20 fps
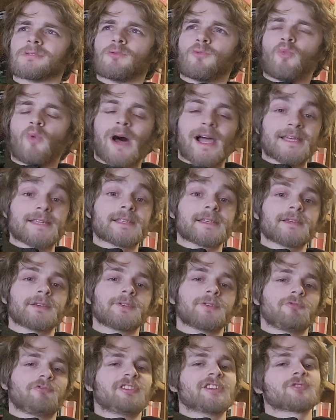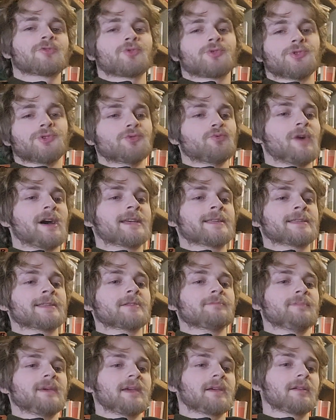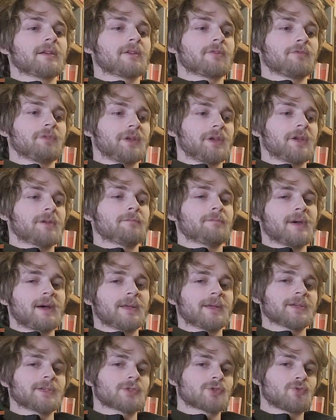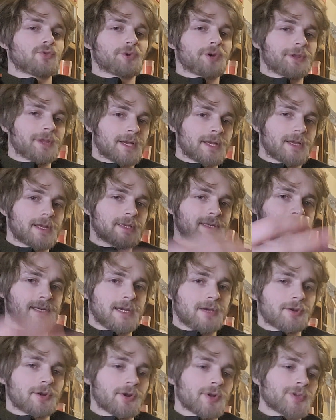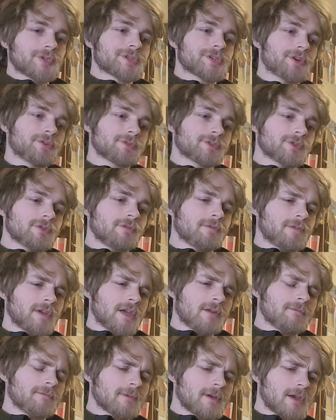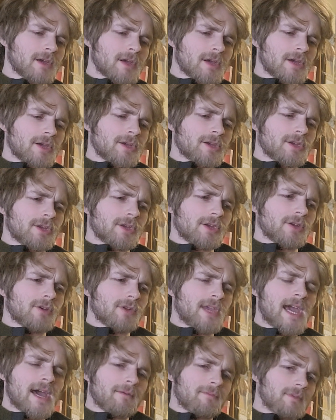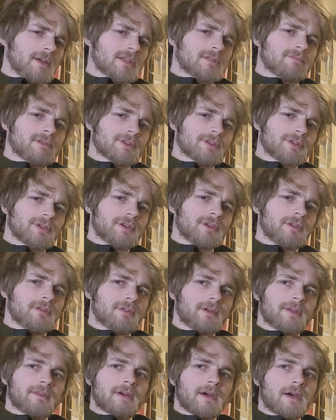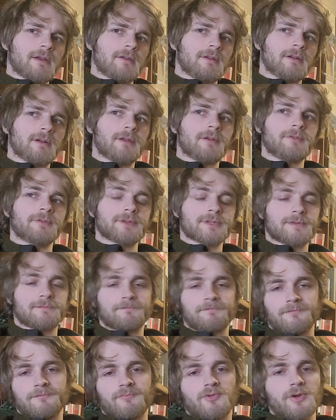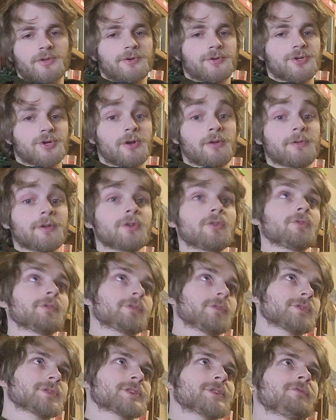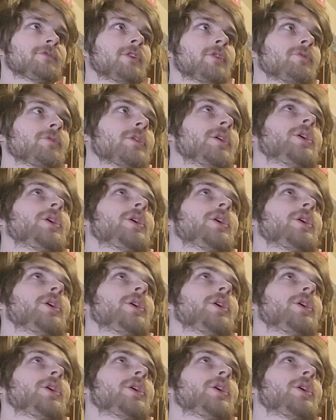wisely, your resources wisely to make like a really compelling story that can stand on its own 2 feet. So yeah, especially like that. I know his brother Jonathan Nolan also wrote